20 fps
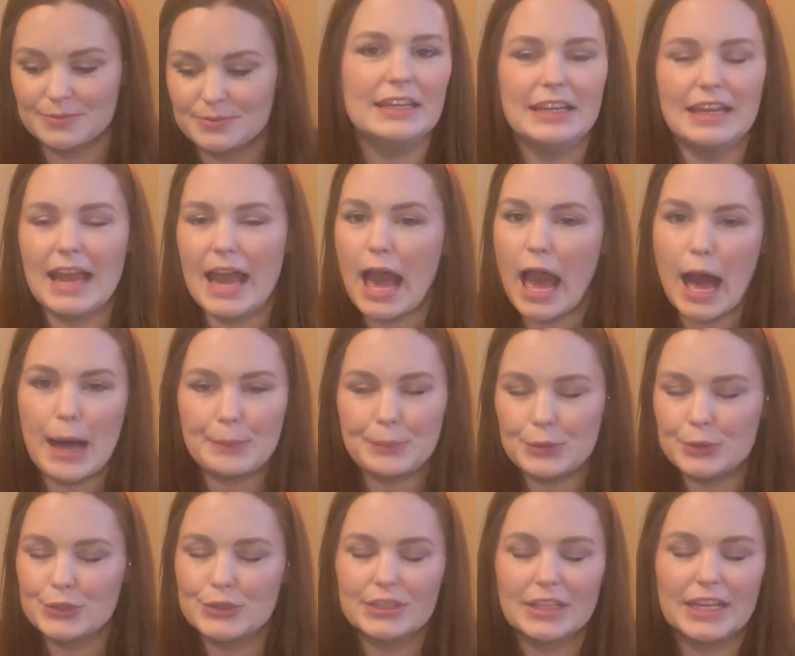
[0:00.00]
The
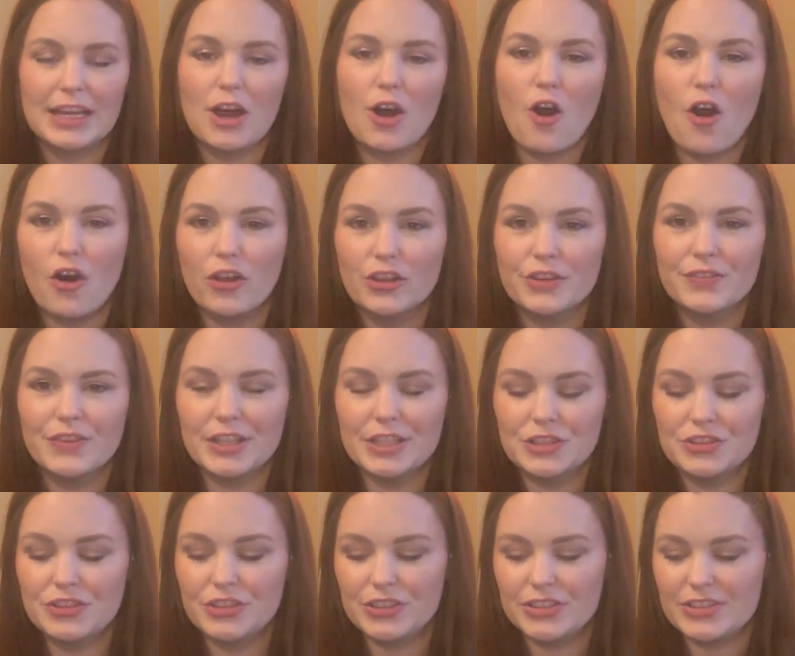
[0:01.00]
apple, like all of
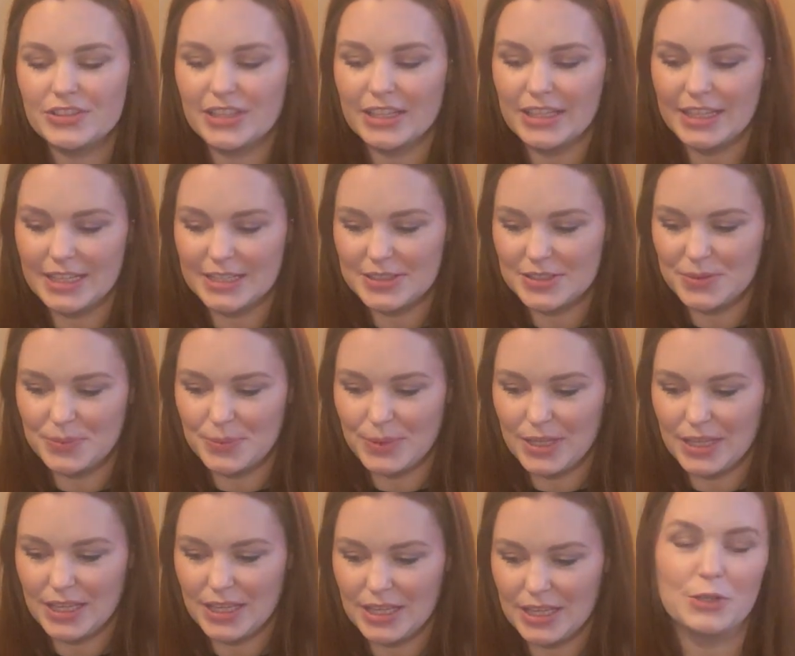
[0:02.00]
it just gives
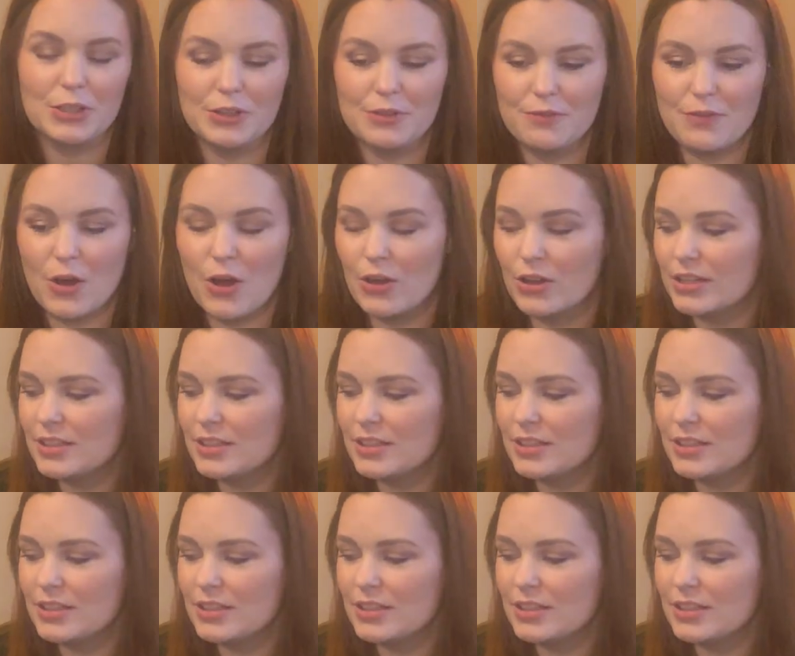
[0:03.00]
me really fall.